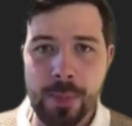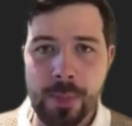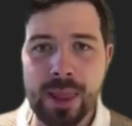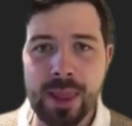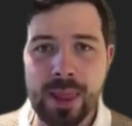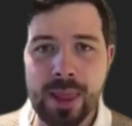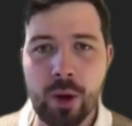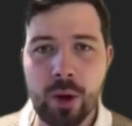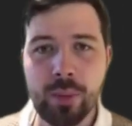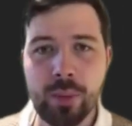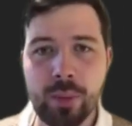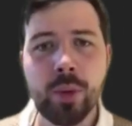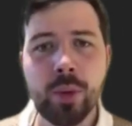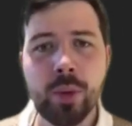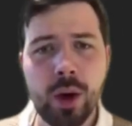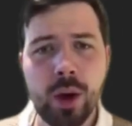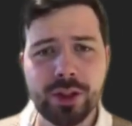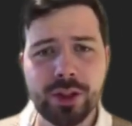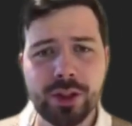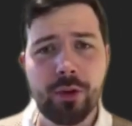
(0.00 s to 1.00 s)
Now, we do
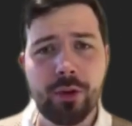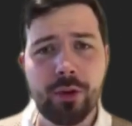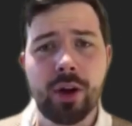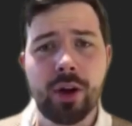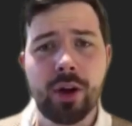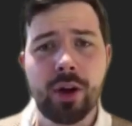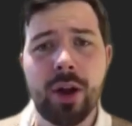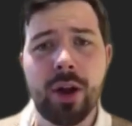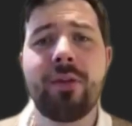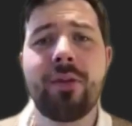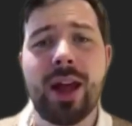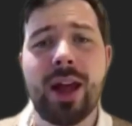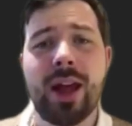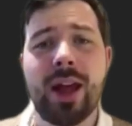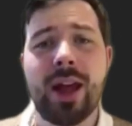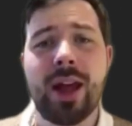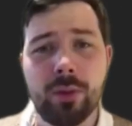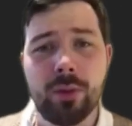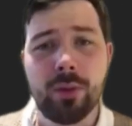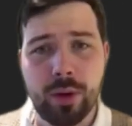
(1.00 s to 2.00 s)
actually offer a lot of
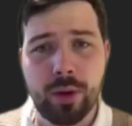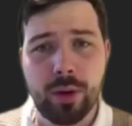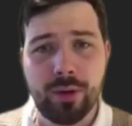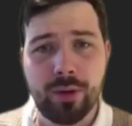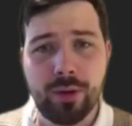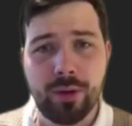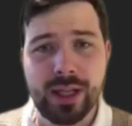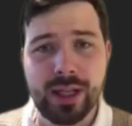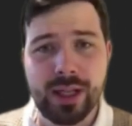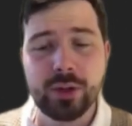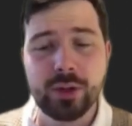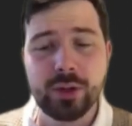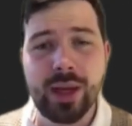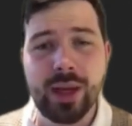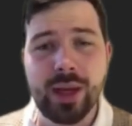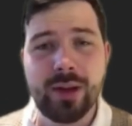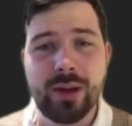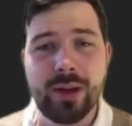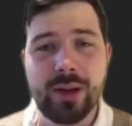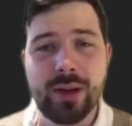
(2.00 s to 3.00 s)
help to our affiliates. We
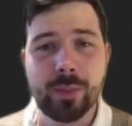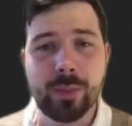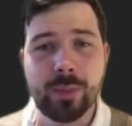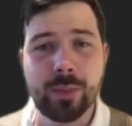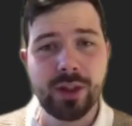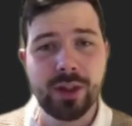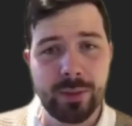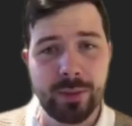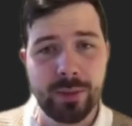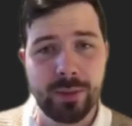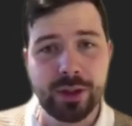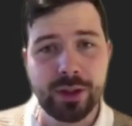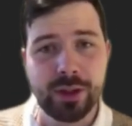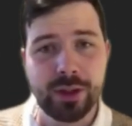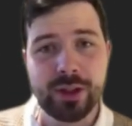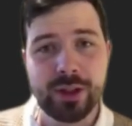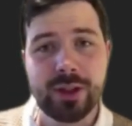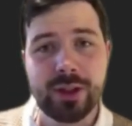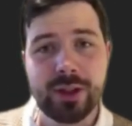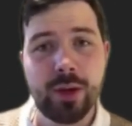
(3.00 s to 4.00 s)
have special images
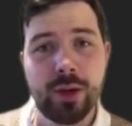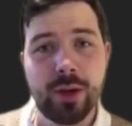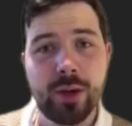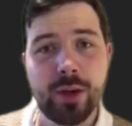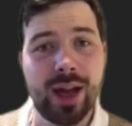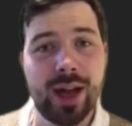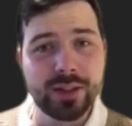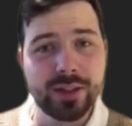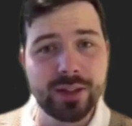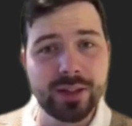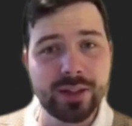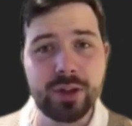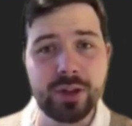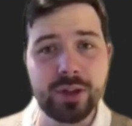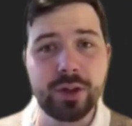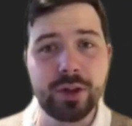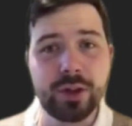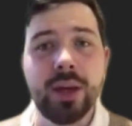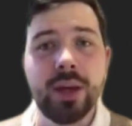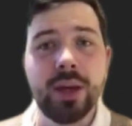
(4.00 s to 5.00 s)
that you have access
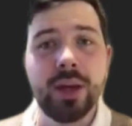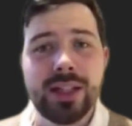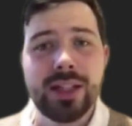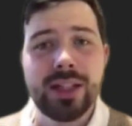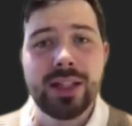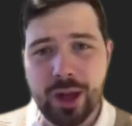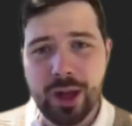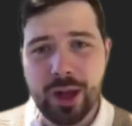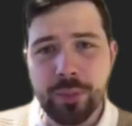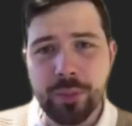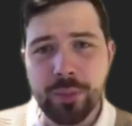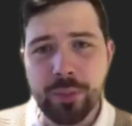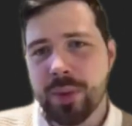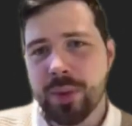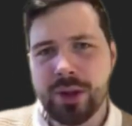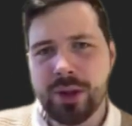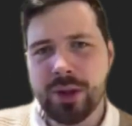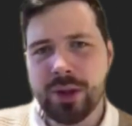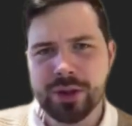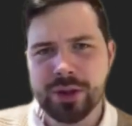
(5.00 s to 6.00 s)
to help you within
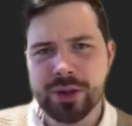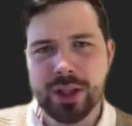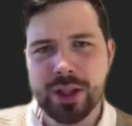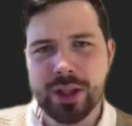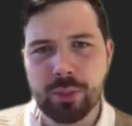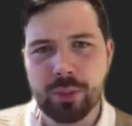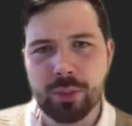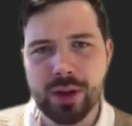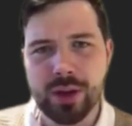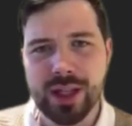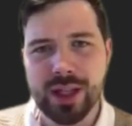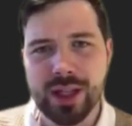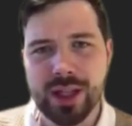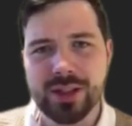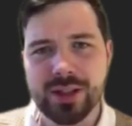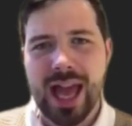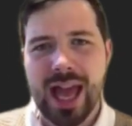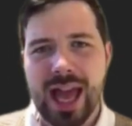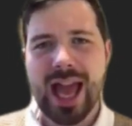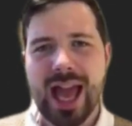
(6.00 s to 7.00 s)
your sales process.
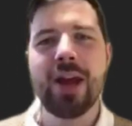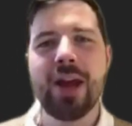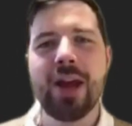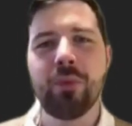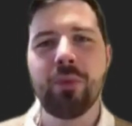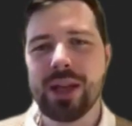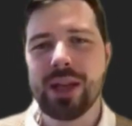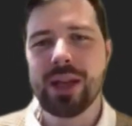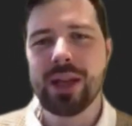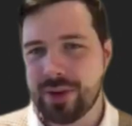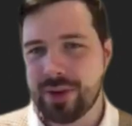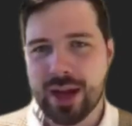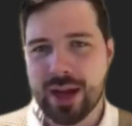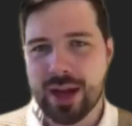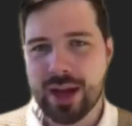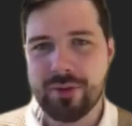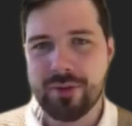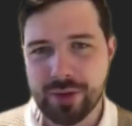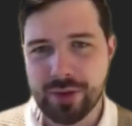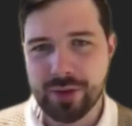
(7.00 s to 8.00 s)
And we even have
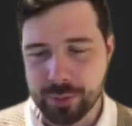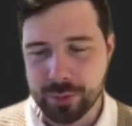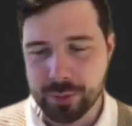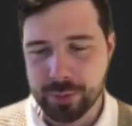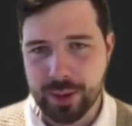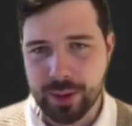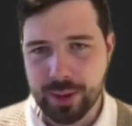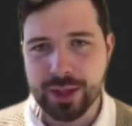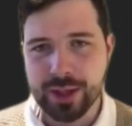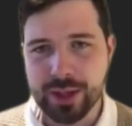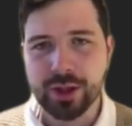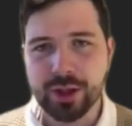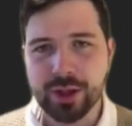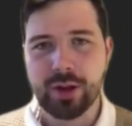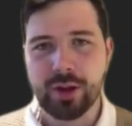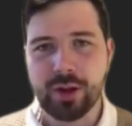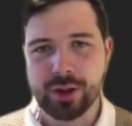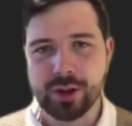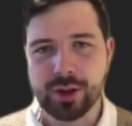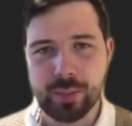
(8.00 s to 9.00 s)
a Facebook page,
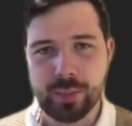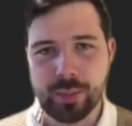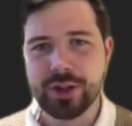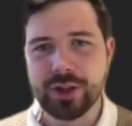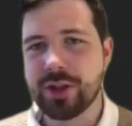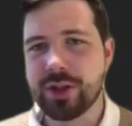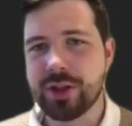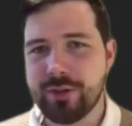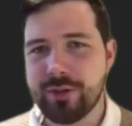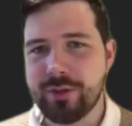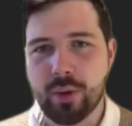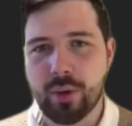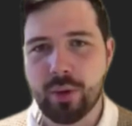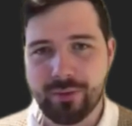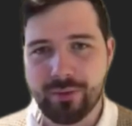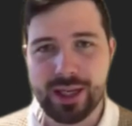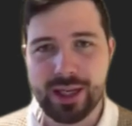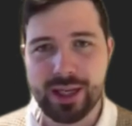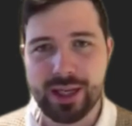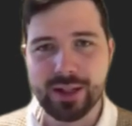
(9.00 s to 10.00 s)
especially for
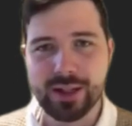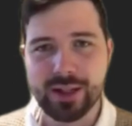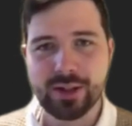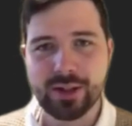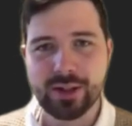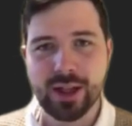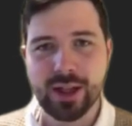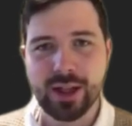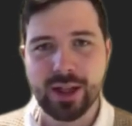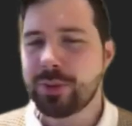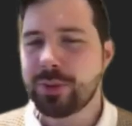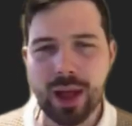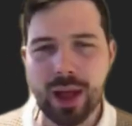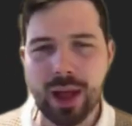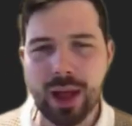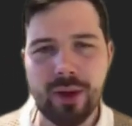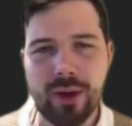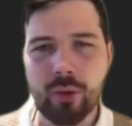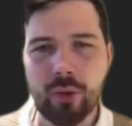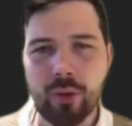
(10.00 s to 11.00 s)
affiliates. This
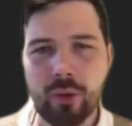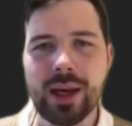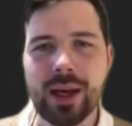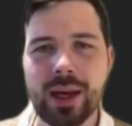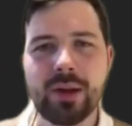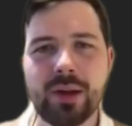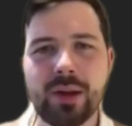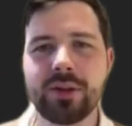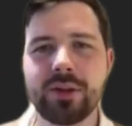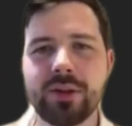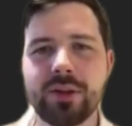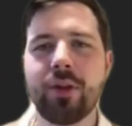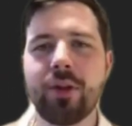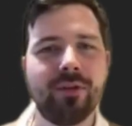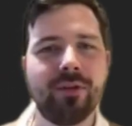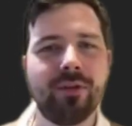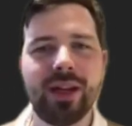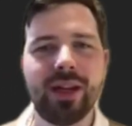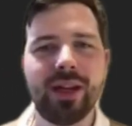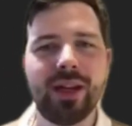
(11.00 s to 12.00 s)
platform allows other
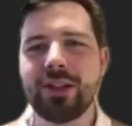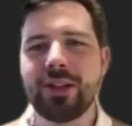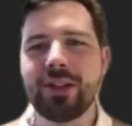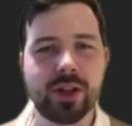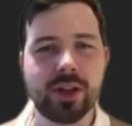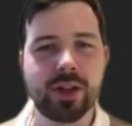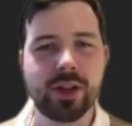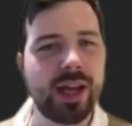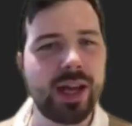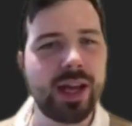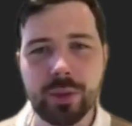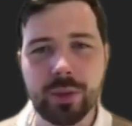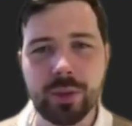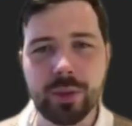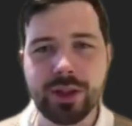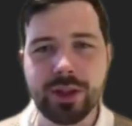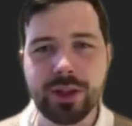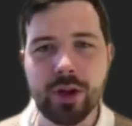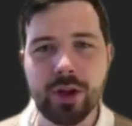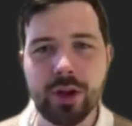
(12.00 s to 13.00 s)
affiliates to connect with
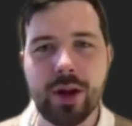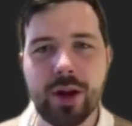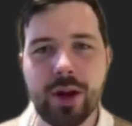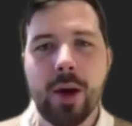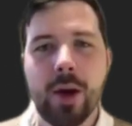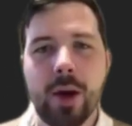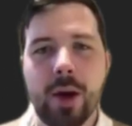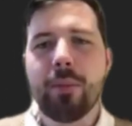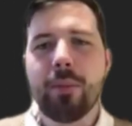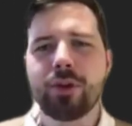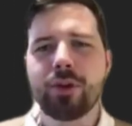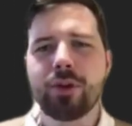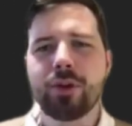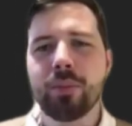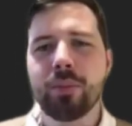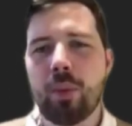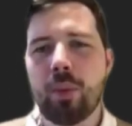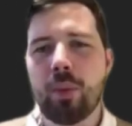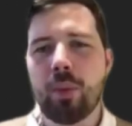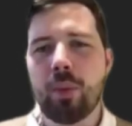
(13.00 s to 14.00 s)
each other. But most
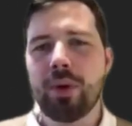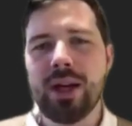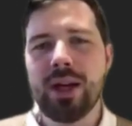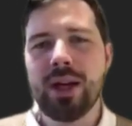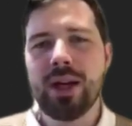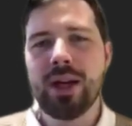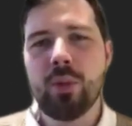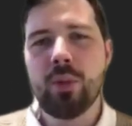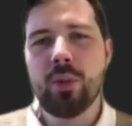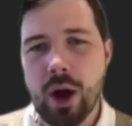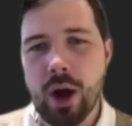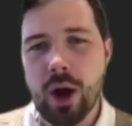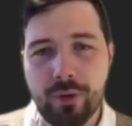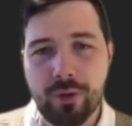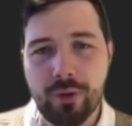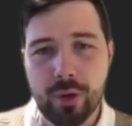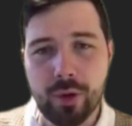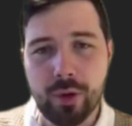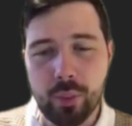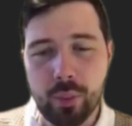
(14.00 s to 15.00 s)
importantly, we
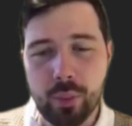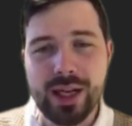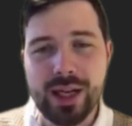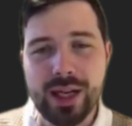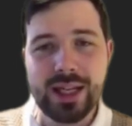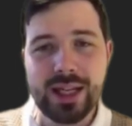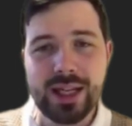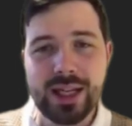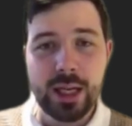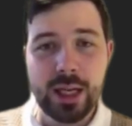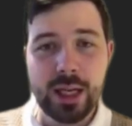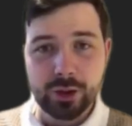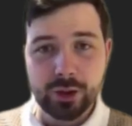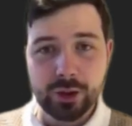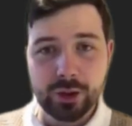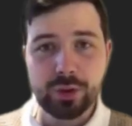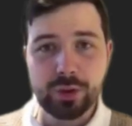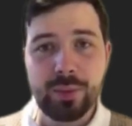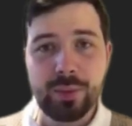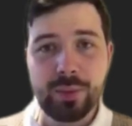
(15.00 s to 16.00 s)
offer weekly
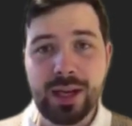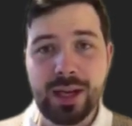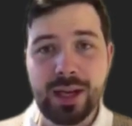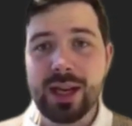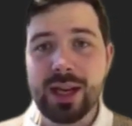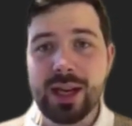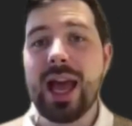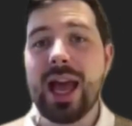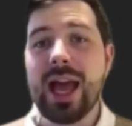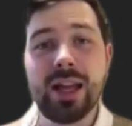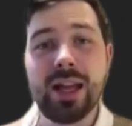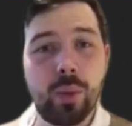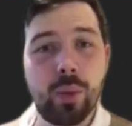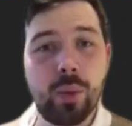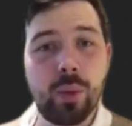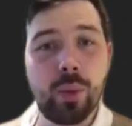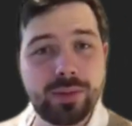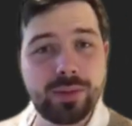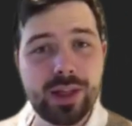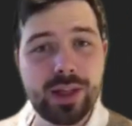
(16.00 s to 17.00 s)
social media and
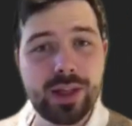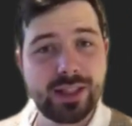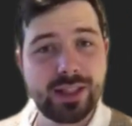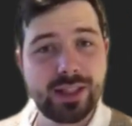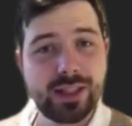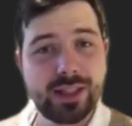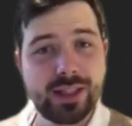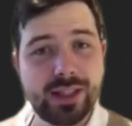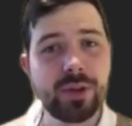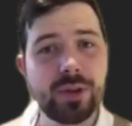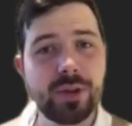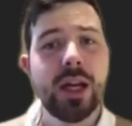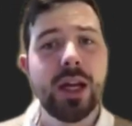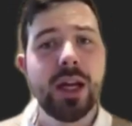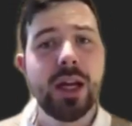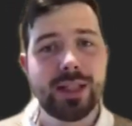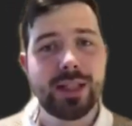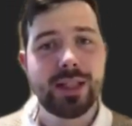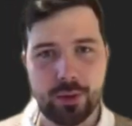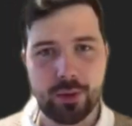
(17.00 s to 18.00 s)
website tips
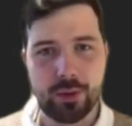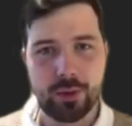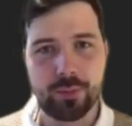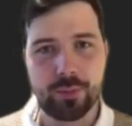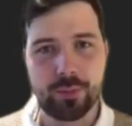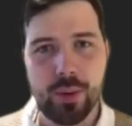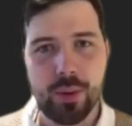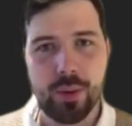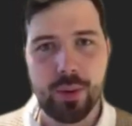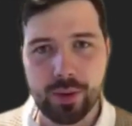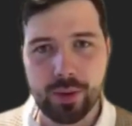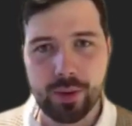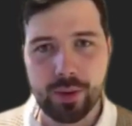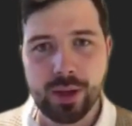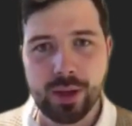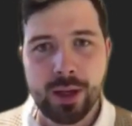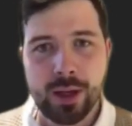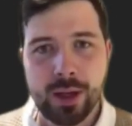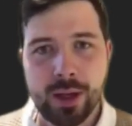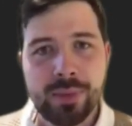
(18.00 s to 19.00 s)
to help you out.
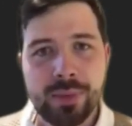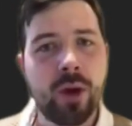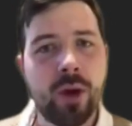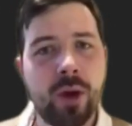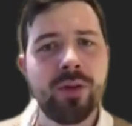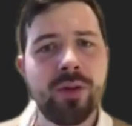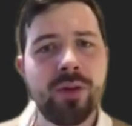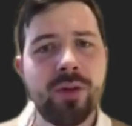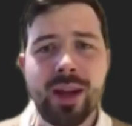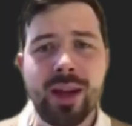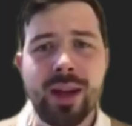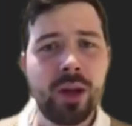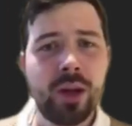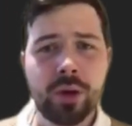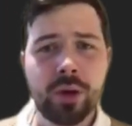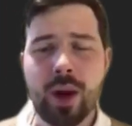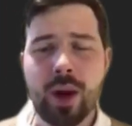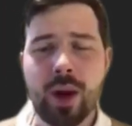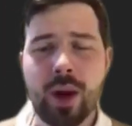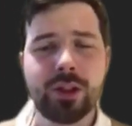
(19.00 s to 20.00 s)
Now, if you have any other
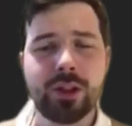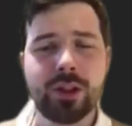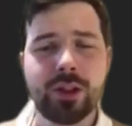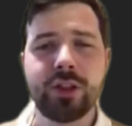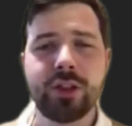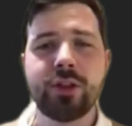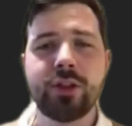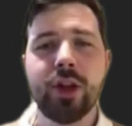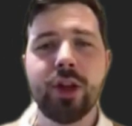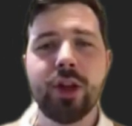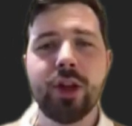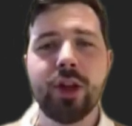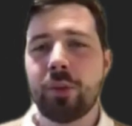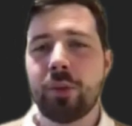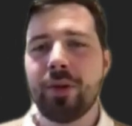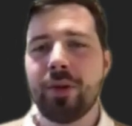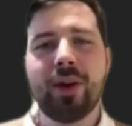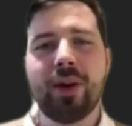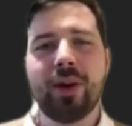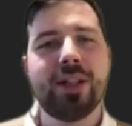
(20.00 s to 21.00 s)
questions, don't be
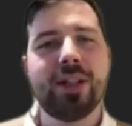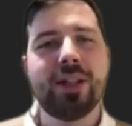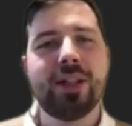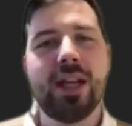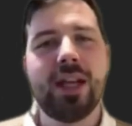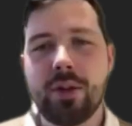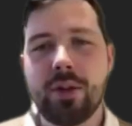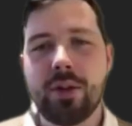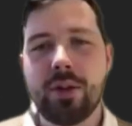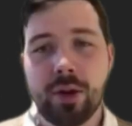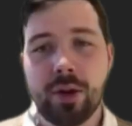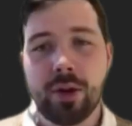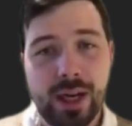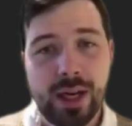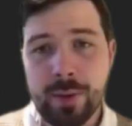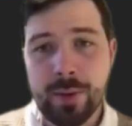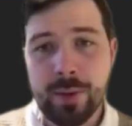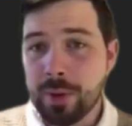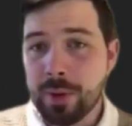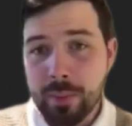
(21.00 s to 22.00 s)
afraid to either
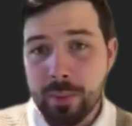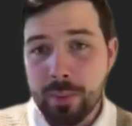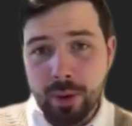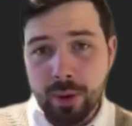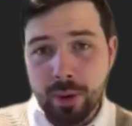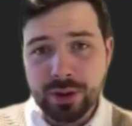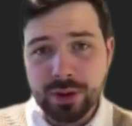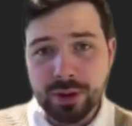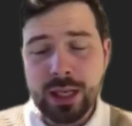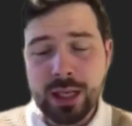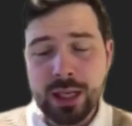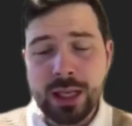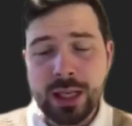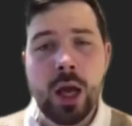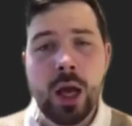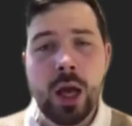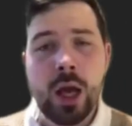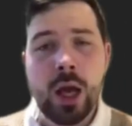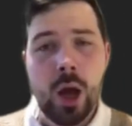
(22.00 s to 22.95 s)
email me personally,